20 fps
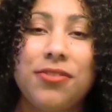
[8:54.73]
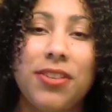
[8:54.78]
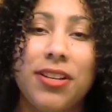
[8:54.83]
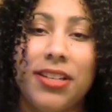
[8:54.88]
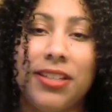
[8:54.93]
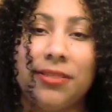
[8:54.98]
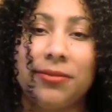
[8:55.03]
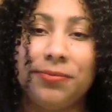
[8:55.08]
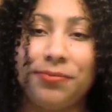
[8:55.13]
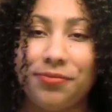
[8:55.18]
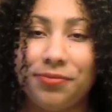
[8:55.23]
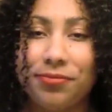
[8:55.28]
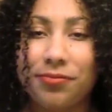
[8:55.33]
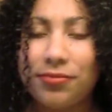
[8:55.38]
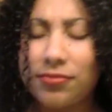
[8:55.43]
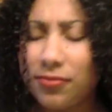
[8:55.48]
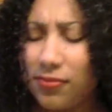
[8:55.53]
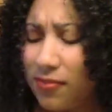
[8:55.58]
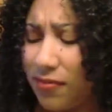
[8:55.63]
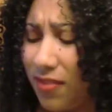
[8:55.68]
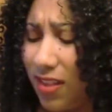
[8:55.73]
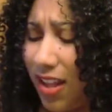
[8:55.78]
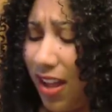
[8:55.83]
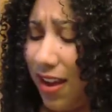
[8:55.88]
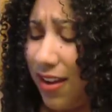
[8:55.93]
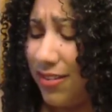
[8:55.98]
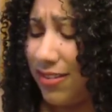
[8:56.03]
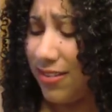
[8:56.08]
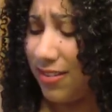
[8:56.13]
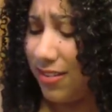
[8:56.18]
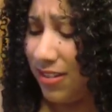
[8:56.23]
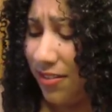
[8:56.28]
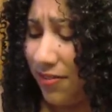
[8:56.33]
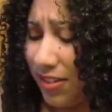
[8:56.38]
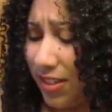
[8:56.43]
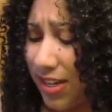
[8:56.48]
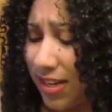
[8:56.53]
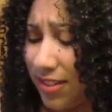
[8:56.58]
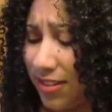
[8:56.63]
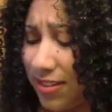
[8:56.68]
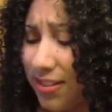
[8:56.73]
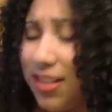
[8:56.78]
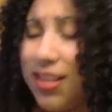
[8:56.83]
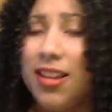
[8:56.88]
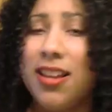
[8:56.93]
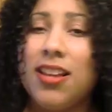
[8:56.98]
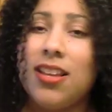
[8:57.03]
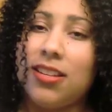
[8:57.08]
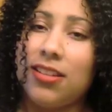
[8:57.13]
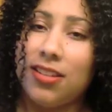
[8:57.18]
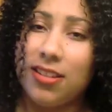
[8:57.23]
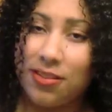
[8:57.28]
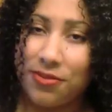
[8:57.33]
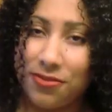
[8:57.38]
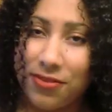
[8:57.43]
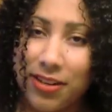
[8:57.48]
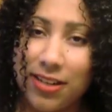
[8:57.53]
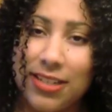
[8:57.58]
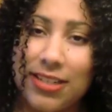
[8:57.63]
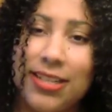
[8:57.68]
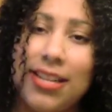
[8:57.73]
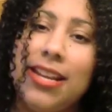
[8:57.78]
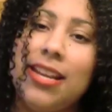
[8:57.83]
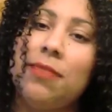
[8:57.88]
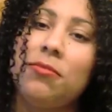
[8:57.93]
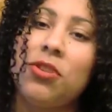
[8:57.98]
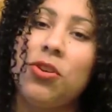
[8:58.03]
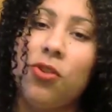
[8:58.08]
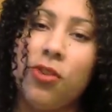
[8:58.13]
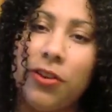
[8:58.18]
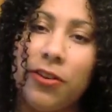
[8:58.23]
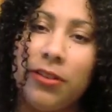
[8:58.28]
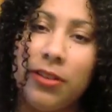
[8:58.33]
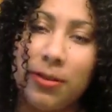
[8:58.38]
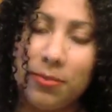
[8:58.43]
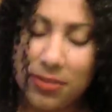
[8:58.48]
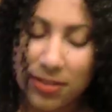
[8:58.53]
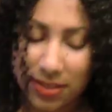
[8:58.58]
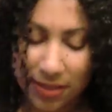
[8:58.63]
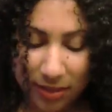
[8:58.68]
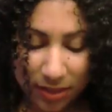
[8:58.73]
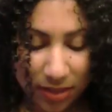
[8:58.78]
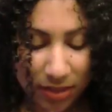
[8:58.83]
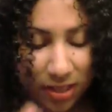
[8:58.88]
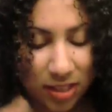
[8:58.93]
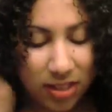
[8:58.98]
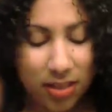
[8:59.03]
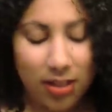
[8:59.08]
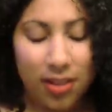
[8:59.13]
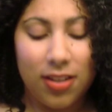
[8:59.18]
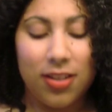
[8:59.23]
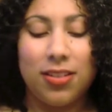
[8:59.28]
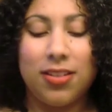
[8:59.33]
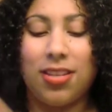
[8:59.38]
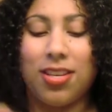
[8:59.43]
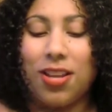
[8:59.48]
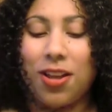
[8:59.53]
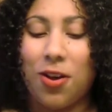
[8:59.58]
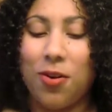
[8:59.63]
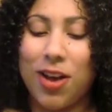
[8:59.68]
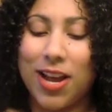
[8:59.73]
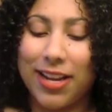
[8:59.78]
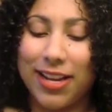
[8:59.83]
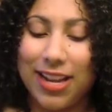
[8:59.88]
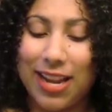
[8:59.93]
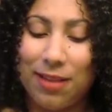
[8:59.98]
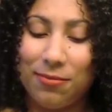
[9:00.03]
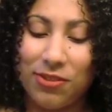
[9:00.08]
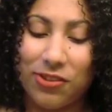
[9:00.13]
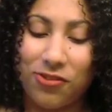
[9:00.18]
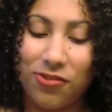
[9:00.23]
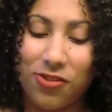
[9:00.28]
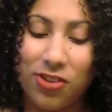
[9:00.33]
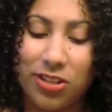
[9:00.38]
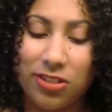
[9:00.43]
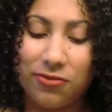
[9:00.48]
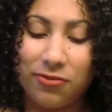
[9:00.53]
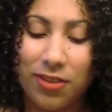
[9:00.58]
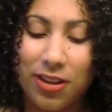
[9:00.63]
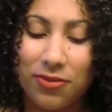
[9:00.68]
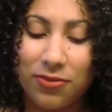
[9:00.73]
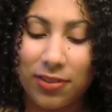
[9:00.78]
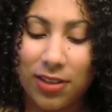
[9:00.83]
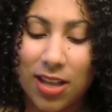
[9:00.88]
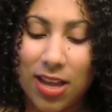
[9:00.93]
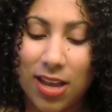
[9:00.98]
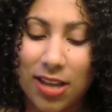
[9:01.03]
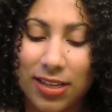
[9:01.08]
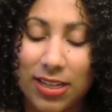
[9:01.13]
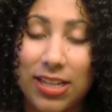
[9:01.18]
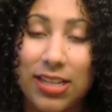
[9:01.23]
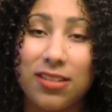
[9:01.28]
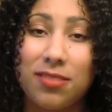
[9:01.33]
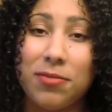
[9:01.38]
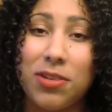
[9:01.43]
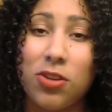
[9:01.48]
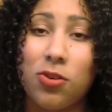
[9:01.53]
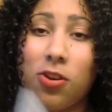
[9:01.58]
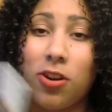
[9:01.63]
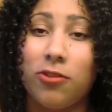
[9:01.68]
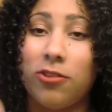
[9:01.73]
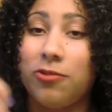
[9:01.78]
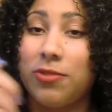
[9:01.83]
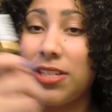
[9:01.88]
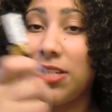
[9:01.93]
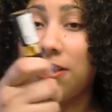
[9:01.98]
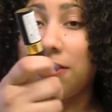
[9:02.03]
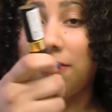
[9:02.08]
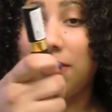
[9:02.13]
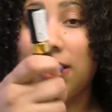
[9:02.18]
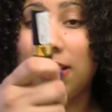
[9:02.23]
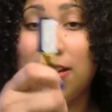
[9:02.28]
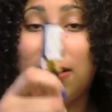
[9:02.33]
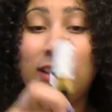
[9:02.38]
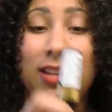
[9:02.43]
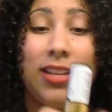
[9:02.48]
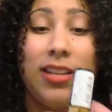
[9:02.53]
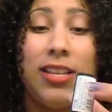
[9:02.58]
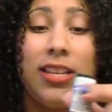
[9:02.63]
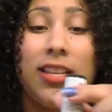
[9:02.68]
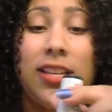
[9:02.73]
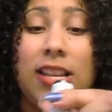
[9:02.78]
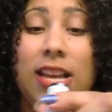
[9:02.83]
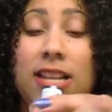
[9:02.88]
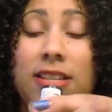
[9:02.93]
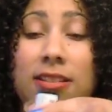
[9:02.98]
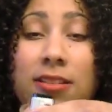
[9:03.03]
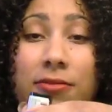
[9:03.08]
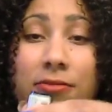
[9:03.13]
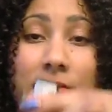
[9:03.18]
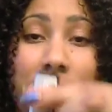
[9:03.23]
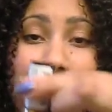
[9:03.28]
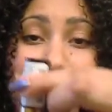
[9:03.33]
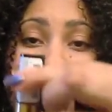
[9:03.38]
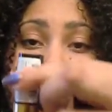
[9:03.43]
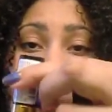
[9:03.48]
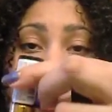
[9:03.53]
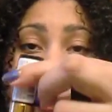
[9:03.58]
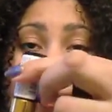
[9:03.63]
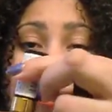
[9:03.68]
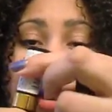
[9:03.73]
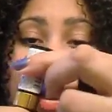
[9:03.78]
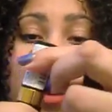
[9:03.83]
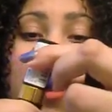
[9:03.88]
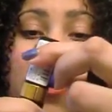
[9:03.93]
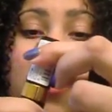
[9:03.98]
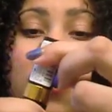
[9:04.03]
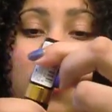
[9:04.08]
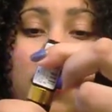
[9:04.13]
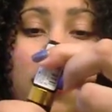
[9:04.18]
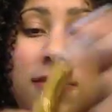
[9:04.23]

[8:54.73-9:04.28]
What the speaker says: funny. I was in CVS looking for the damn coral lipstick. So I came across Revlon Kiss Me Coral, which I read lots of reviews about.